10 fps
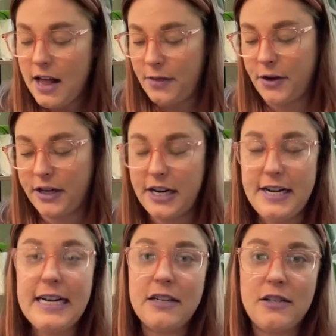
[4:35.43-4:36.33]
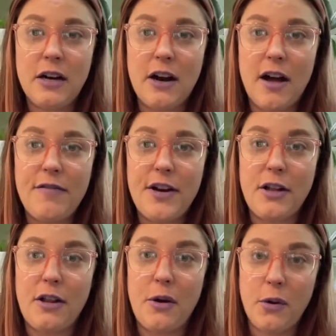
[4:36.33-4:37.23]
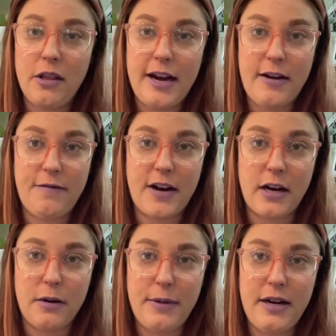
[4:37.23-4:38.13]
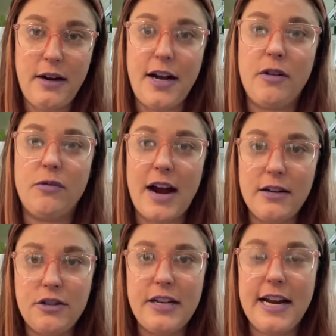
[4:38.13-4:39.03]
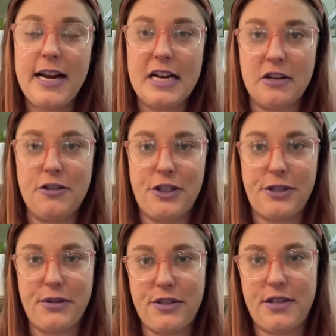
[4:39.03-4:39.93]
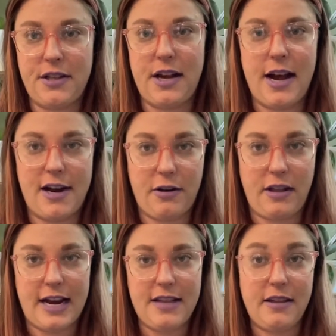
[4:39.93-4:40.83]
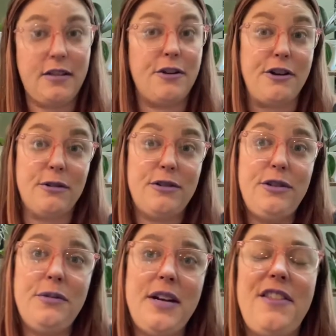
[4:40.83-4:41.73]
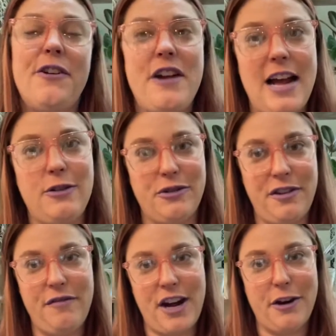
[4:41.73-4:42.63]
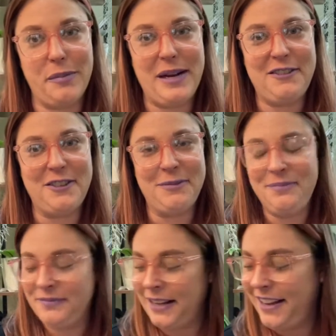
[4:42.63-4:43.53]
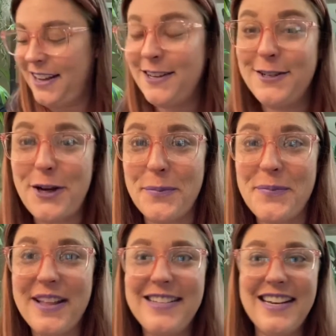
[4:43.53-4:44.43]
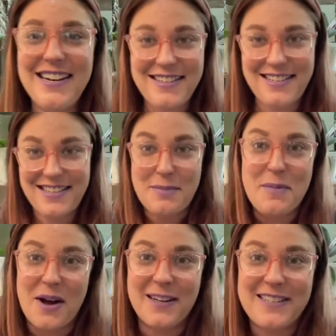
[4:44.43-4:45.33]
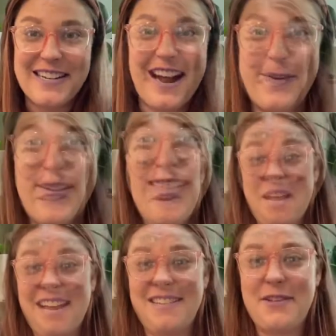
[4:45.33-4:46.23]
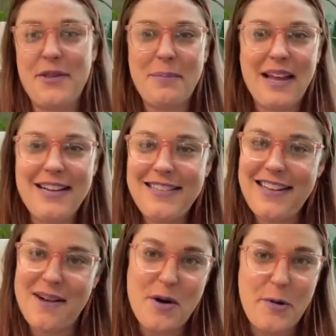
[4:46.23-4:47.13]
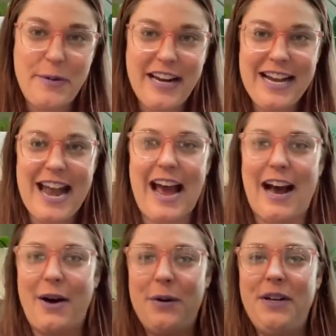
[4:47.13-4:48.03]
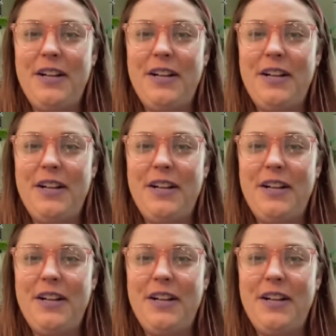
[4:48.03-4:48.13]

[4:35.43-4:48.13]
they're going to need to start off in a lower light environment and gradually get introduced to the higher light that they're used to in their natural environment. So let's get into some unboxing now. Okay, so the plants that I'm opening now